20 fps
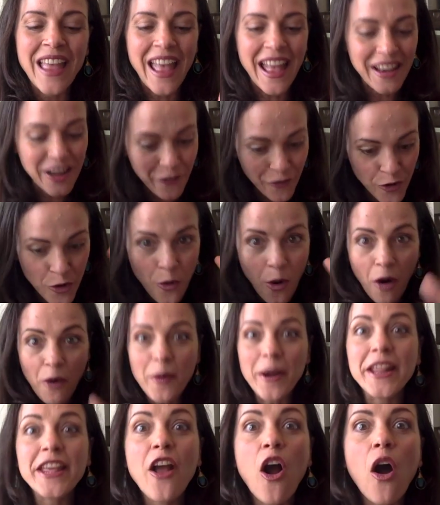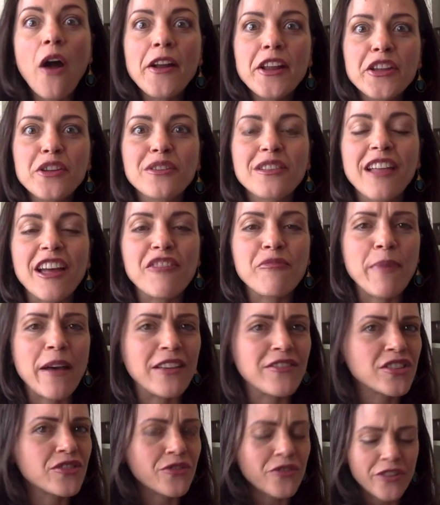And if you already are in your life
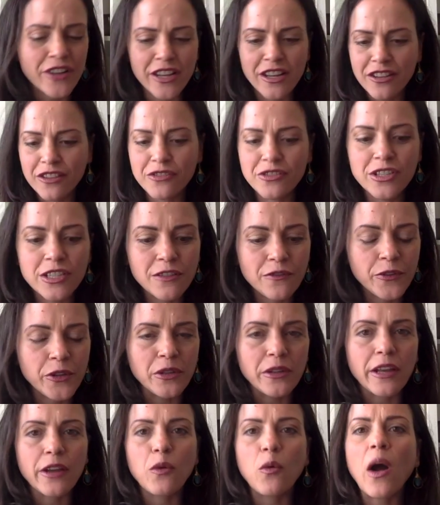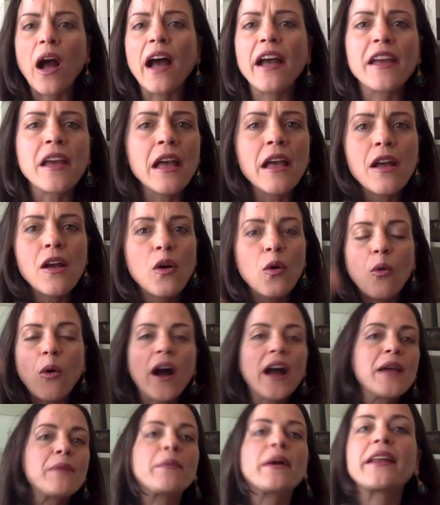path journey and you just feel like,
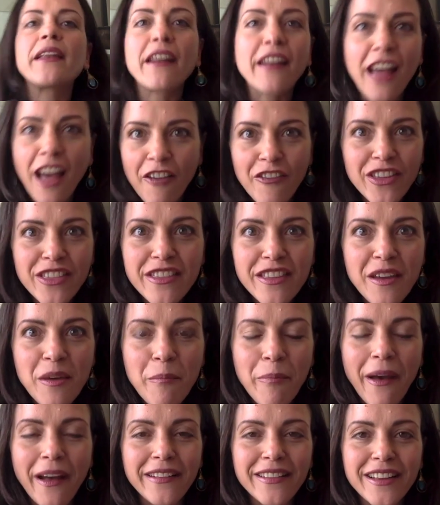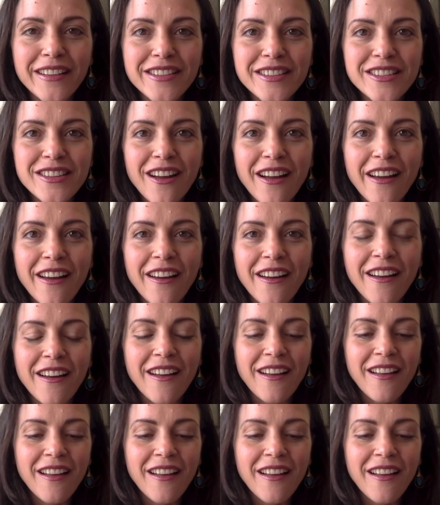why am I not having the impact I desire?